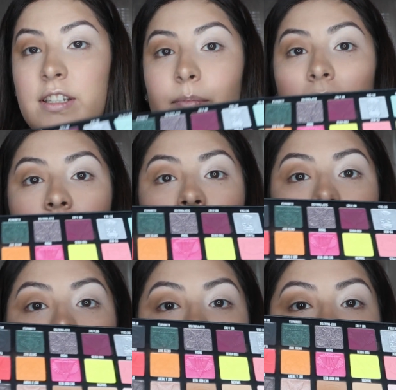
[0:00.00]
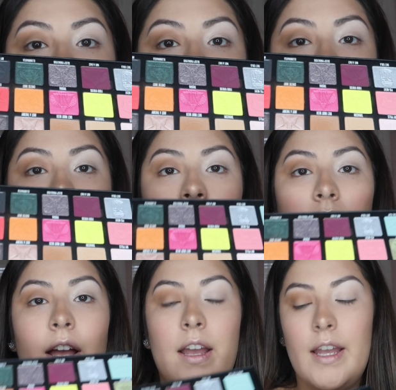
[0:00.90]
Spiraling right here,
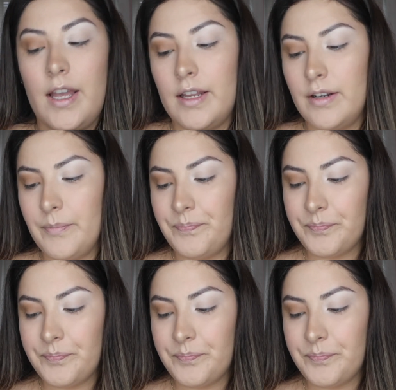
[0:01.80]
and